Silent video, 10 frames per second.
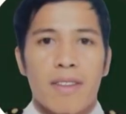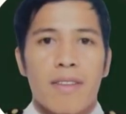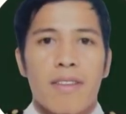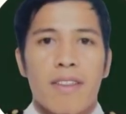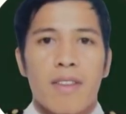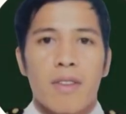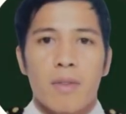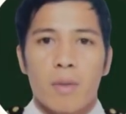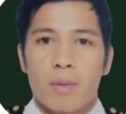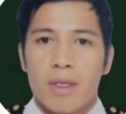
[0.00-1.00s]
is assessed
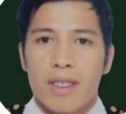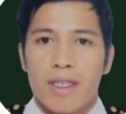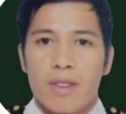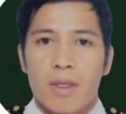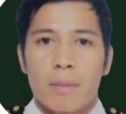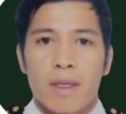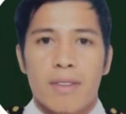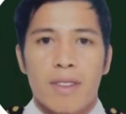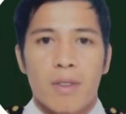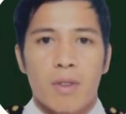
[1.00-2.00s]
through the initial
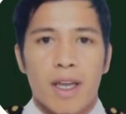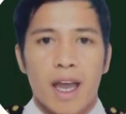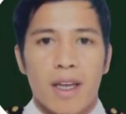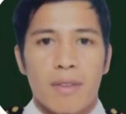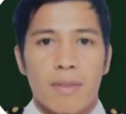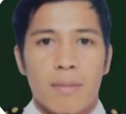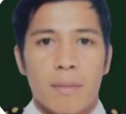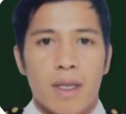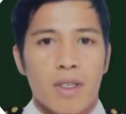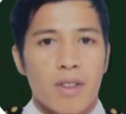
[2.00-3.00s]
metacentric height,
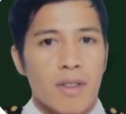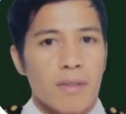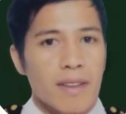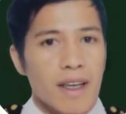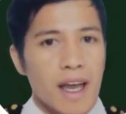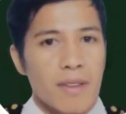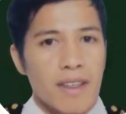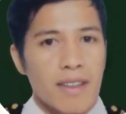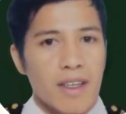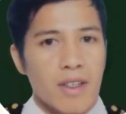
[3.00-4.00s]
minitial, and
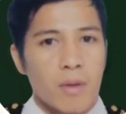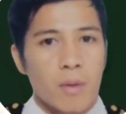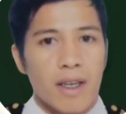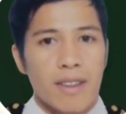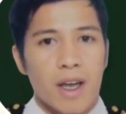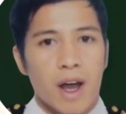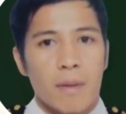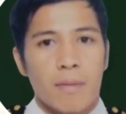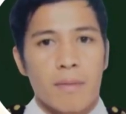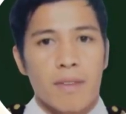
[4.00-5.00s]
the initial righting
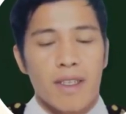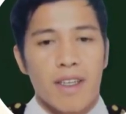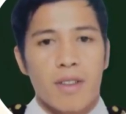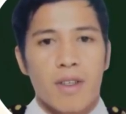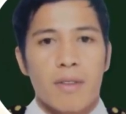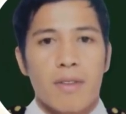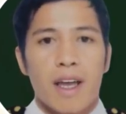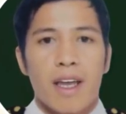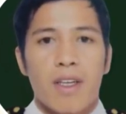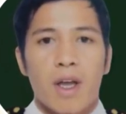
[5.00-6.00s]
arm, zinitial,
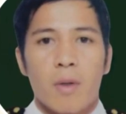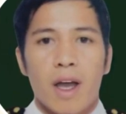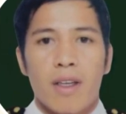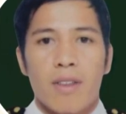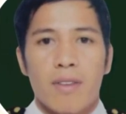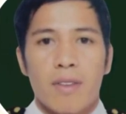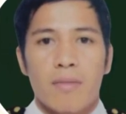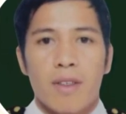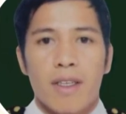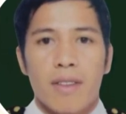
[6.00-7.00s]
at low angles
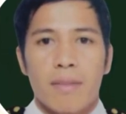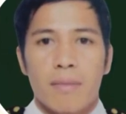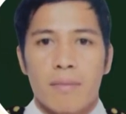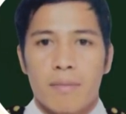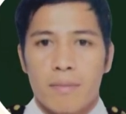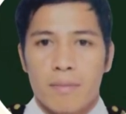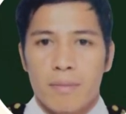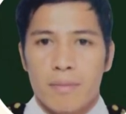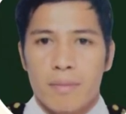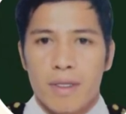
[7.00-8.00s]
of heel.
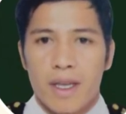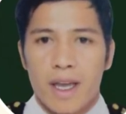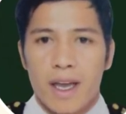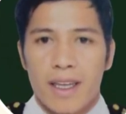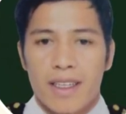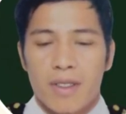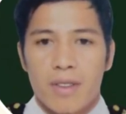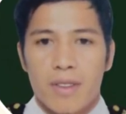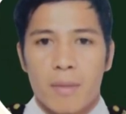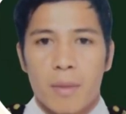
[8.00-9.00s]
A high
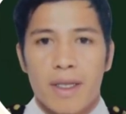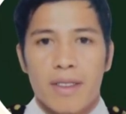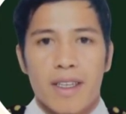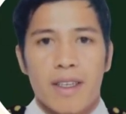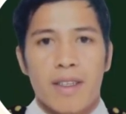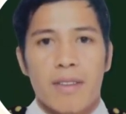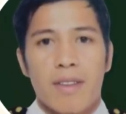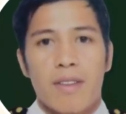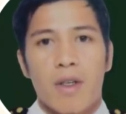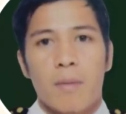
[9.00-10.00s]
initial stability is
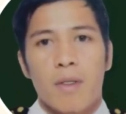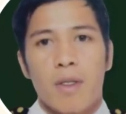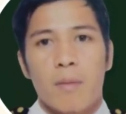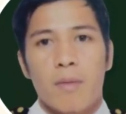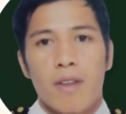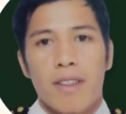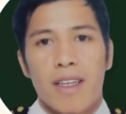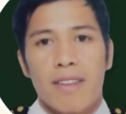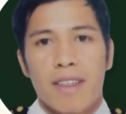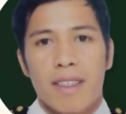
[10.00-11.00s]
desirable to prevent
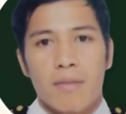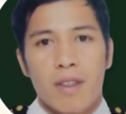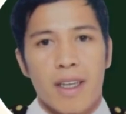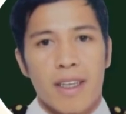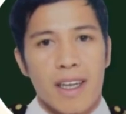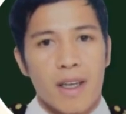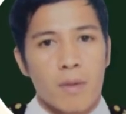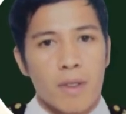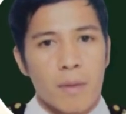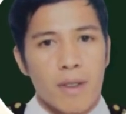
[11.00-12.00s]
excessive heeling in
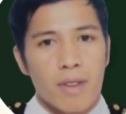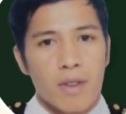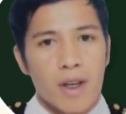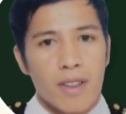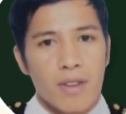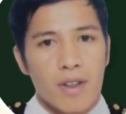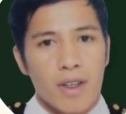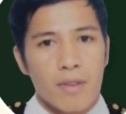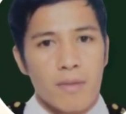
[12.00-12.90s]
response to external